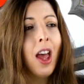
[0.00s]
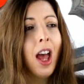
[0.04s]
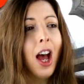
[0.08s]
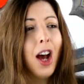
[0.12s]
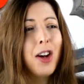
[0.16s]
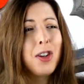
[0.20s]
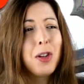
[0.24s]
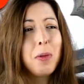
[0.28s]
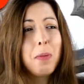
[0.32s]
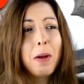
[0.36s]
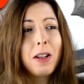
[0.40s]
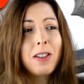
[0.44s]

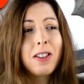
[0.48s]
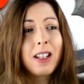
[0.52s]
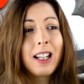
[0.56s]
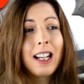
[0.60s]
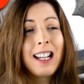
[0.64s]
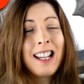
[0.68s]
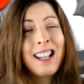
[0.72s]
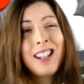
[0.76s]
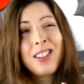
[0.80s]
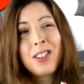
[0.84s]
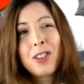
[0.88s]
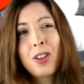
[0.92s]
And you
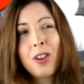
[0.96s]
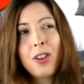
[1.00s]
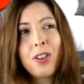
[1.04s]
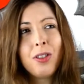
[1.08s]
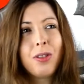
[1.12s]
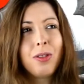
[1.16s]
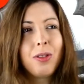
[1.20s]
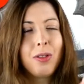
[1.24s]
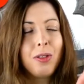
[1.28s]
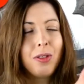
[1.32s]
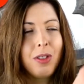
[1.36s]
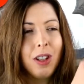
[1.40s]
basically, it's
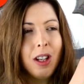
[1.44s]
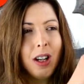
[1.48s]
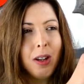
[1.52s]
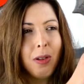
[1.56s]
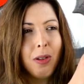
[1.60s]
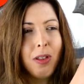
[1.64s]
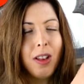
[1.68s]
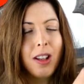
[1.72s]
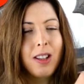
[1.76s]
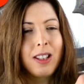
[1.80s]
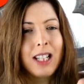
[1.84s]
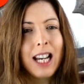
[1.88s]
got, you know,
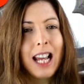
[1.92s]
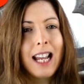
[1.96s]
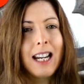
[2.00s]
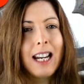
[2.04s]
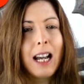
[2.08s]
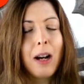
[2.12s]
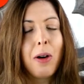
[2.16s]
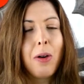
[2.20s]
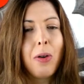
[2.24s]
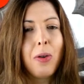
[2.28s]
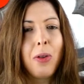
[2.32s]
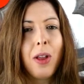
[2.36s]
things laid
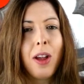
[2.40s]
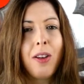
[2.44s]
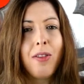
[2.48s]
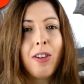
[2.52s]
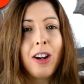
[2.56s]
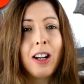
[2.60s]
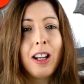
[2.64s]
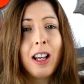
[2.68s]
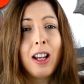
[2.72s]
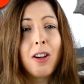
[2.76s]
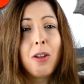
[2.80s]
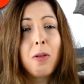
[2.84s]
out all there
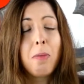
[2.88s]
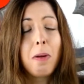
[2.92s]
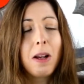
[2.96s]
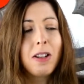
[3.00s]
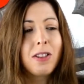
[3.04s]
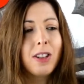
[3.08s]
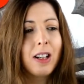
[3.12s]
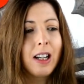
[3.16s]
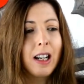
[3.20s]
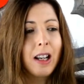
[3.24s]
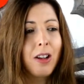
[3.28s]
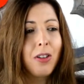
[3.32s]
ready, and you
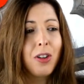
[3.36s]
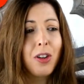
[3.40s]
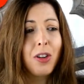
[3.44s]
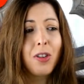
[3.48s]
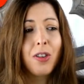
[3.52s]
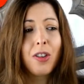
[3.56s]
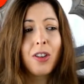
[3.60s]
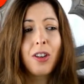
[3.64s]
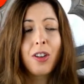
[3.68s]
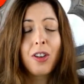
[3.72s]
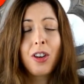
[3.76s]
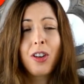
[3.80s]
basically on
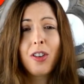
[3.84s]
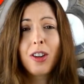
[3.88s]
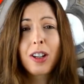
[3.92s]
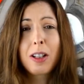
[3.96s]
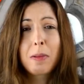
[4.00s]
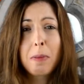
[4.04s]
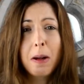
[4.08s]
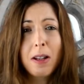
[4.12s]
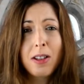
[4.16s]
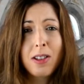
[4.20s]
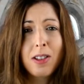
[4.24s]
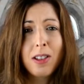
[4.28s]
your
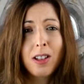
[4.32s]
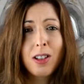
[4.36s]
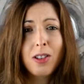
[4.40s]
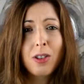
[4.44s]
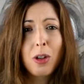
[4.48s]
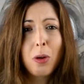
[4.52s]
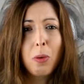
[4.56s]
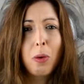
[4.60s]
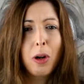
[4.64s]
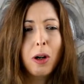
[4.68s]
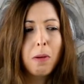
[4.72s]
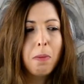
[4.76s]
expenses
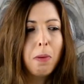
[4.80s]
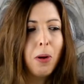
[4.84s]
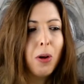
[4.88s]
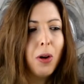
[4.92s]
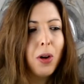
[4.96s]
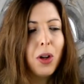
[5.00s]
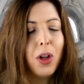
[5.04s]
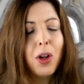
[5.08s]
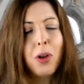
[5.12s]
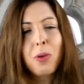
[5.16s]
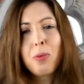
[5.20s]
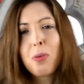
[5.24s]
you want to
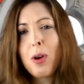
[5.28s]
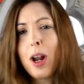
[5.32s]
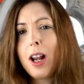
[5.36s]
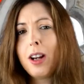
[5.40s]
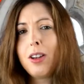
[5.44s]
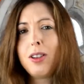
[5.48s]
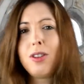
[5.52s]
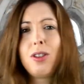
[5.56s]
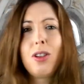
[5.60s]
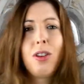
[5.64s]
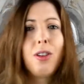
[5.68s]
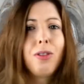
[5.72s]
put your
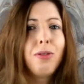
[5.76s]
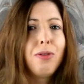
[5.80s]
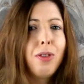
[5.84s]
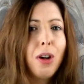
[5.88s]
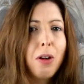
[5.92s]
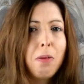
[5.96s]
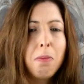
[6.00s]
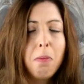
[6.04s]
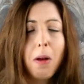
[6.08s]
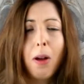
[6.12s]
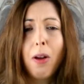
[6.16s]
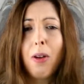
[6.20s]
rent, your
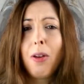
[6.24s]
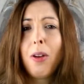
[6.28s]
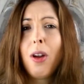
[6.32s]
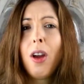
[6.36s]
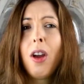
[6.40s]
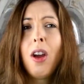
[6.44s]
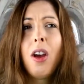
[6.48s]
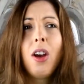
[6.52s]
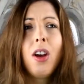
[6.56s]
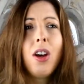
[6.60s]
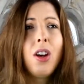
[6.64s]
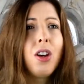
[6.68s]
phone bill,
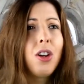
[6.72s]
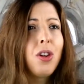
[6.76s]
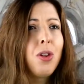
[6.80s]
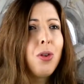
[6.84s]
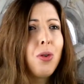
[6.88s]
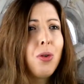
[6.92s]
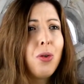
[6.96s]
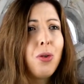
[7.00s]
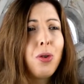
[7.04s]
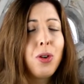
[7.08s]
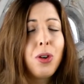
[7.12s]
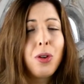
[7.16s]

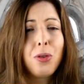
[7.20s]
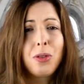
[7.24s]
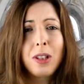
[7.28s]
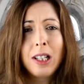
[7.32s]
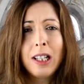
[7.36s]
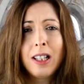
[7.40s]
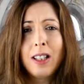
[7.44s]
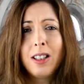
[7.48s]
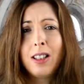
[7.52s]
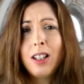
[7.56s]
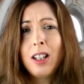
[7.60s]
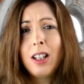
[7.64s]
your
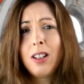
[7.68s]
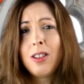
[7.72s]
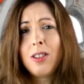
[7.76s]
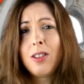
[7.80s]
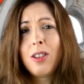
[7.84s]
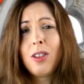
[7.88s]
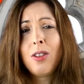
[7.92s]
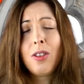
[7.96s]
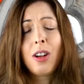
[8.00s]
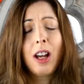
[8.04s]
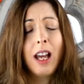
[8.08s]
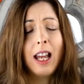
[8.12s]
utilities,
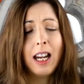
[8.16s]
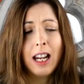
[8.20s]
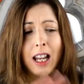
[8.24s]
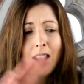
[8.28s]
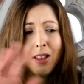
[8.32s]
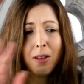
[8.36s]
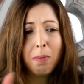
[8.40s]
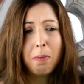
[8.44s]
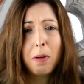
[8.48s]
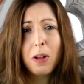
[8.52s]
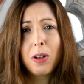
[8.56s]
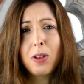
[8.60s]
your any
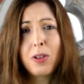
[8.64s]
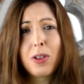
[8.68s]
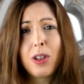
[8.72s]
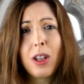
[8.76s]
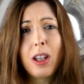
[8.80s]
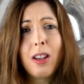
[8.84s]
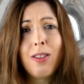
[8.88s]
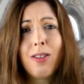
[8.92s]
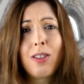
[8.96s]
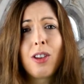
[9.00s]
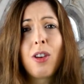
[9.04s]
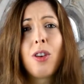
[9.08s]
other bills
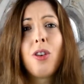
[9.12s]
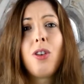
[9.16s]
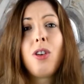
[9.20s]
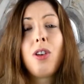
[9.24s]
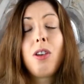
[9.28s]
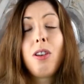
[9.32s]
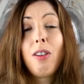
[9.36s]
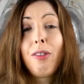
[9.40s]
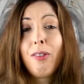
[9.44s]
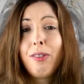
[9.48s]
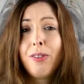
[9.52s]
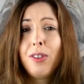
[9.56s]
that you've
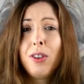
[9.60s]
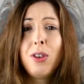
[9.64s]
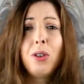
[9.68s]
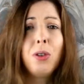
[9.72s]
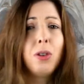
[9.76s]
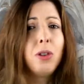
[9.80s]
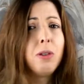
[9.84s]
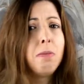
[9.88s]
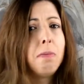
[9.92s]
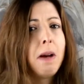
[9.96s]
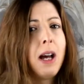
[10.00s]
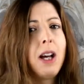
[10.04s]
got, your
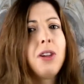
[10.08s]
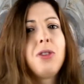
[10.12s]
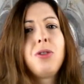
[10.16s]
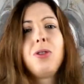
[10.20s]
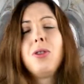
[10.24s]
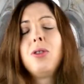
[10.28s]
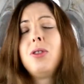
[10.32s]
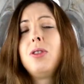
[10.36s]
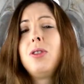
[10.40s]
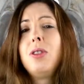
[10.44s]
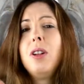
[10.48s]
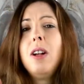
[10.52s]
food,
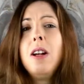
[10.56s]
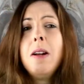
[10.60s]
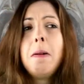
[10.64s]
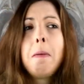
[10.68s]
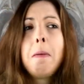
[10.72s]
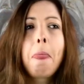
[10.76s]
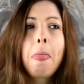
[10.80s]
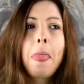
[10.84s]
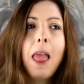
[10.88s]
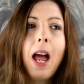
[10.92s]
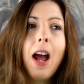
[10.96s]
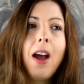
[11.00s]
petrol.
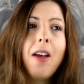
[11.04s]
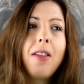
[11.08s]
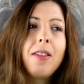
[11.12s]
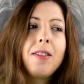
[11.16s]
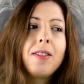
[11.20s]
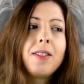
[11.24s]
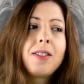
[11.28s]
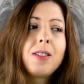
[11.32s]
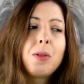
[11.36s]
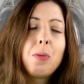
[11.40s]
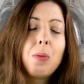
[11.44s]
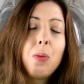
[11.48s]

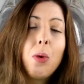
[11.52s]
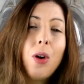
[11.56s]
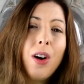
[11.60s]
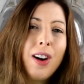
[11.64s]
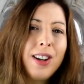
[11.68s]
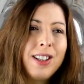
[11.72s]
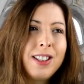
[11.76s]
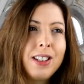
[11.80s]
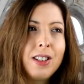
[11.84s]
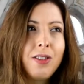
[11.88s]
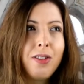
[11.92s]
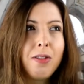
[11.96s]
And what
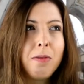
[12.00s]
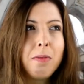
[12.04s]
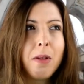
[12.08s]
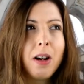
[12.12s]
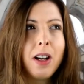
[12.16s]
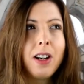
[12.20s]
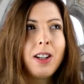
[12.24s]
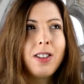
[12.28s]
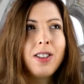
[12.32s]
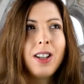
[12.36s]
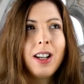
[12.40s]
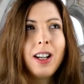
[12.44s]
I did for
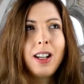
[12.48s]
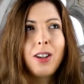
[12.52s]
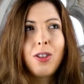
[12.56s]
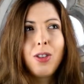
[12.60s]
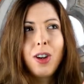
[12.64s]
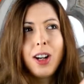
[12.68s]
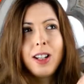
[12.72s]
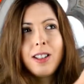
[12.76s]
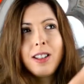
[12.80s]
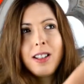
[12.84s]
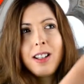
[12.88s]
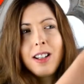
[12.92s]
mine is I
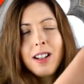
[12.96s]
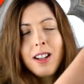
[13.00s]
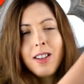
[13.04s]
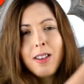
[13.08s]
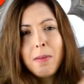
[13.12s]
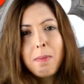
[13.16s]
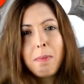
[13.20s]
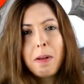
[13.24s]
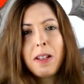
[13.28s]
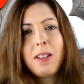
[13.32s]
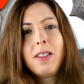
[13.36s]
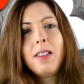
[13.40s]
created another
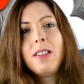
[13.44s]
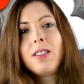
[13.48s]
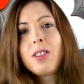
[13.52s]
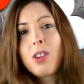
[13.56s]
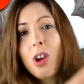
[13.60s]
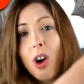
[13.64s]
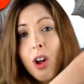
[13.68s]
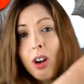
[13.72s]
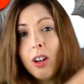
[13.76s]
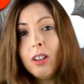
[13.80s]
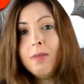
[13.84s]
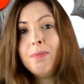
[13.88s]
business
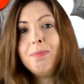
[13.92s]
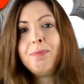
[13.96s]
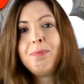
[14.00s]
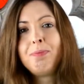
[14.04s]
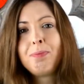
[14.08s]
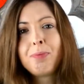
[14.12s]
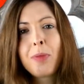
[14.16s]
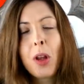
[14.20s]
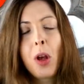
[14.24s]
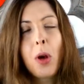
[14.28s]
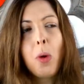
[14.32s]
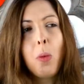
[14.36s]
column,
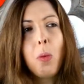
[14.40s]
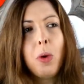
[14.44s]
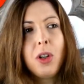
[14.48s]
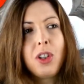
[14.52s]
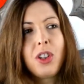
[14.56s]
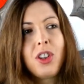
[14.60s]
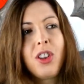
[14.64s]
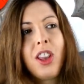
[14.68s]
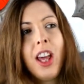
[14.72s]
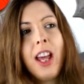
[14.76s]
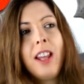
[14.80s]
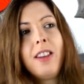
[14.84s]

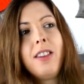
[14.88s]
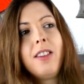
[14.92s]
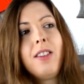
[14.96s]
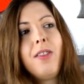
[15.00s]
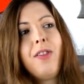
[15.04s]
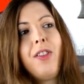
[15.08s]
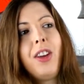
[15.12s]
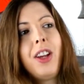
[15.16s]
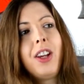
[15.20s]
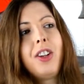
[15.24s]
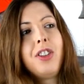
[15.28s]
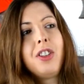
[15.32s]
which then the
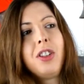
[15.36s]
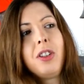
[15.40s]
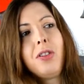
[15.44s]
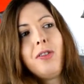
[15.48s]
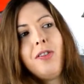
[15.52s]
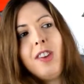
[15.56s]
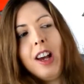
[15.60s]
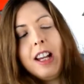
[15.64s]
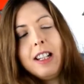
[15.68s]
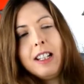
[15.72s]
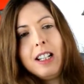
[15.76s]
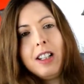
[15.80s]
figure just
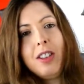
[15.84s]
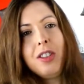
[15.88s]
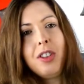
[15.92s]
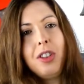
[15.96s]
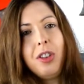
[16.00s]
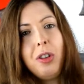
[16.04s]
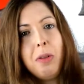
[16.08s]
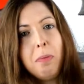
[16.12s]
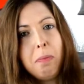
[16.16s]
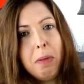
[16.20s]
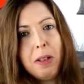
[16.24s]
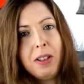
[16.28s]
fed
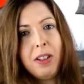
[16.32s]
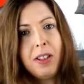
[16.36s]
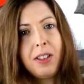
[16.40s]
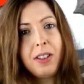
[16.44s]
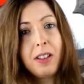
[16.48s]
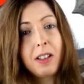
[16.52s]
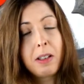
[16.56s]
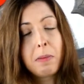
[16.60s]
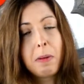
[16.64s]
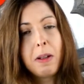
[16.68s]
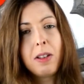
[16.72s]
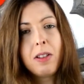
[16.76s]
into business
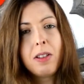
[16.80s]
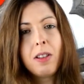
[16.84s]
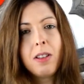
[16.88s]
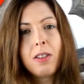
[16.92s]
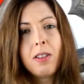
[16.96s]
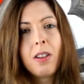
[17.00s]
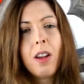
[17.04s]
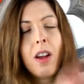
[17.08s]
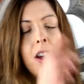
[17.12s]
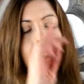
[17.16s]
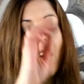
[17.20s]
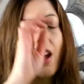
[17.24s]

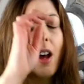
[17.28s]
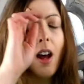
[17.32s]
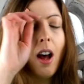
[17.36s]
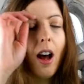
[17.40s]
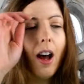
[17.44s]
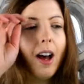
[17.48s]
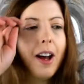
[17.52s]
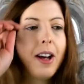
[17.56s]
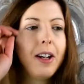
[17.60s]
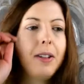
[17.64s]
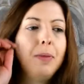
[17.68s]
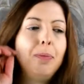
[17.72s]
expenses.
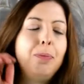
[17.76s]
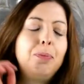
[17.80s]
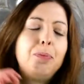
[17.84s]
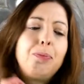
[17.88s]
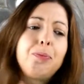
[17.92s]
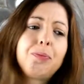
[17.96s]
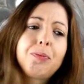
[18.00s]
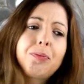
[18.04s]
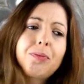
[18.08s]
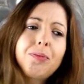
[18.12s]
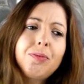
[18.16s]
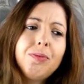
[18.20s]
So
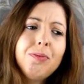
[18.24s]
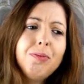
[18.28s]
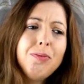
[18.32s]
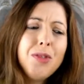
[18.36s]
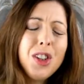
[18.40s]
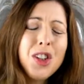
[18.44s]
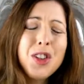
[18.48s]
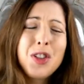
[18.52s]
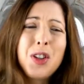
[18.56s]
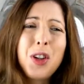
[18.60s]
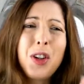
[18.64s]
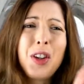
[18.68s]

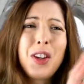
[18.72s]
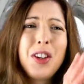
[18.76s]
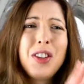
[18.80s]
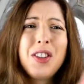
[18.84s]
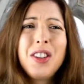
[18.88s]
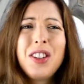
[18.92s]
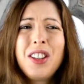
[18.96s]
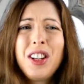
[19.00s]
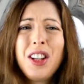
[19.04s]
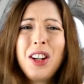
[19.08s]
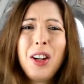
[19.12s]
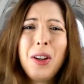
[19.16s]
you
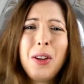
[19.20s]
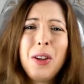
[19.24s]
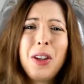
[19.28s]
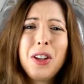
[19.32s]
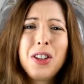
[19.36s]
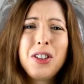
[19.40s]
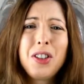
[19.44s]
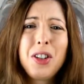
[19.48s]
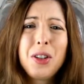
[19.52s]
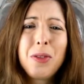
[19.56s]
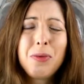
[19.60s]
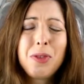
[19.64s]
can, you know, you
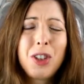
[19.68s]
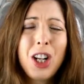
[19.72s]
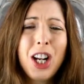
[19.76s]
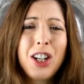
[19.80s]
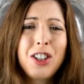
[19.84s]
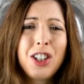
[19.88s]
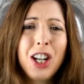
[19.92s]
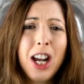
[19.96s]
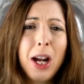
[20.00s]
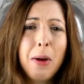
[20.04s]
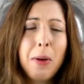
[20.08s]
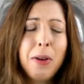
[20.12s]
can
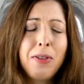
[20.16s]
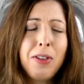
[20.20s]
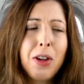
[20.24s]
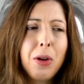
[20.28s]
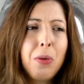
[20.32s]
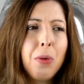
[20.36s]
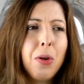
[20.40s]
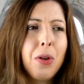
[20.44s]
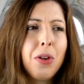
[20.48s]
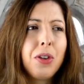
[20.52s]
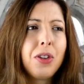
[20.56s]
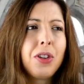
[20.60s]
change it however you
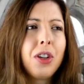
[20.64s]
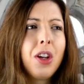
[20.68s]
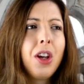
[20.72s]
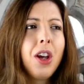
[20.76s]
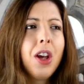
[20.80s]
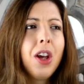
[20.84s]
want.